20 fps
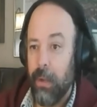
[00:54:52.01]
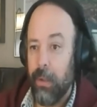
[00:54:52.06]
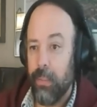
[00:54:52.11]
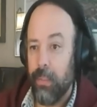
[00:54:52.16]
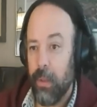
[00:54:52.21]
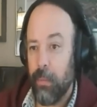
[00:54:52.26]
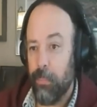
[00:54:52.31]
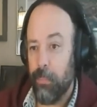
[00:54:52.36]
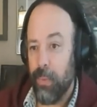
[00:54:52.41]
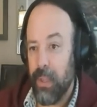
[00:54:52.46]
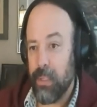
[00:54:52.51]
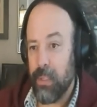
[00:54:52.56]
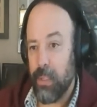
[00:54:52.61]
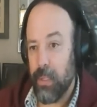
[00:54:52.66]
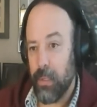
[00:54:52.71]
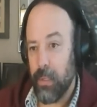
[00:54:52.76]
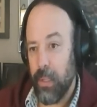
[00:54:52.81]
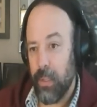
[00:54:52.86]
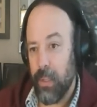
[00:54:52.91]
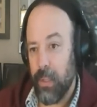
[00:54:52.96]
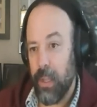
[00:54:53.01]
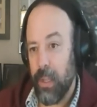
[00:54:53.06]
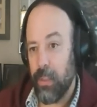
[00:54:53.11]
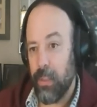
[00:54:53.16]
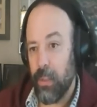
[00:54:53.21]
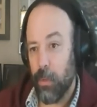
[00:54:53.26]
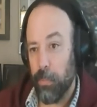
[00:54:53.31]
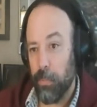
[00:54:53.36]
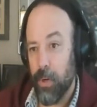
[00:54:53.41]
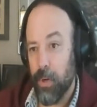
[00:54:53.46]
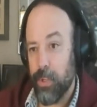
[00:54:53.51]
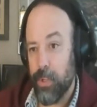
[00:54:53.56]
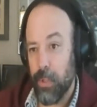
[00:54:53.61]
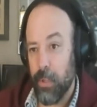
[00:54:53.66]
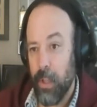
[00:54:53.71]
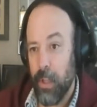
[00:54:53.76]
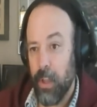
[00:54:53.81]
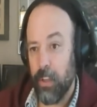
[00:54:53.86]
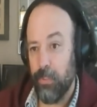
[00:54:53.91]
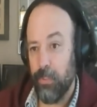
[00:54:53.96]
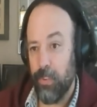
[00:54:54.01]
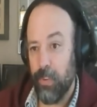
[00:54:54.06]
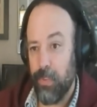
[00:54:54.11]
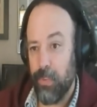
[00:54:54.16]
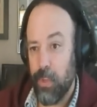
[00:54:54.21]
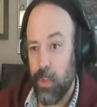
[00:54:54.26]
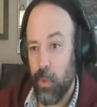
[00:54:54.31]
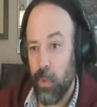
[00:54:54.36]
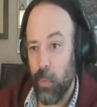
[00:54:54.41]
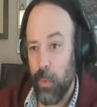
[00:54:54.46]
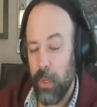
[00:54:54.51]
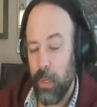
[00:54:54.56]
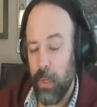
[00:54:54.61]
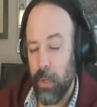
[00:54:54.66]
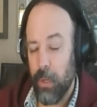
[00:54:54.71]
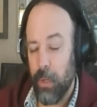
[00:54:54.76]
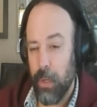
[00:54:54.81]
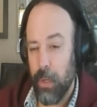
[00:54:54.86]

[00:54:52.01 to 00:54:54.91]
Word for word: then basically they get their personalized 52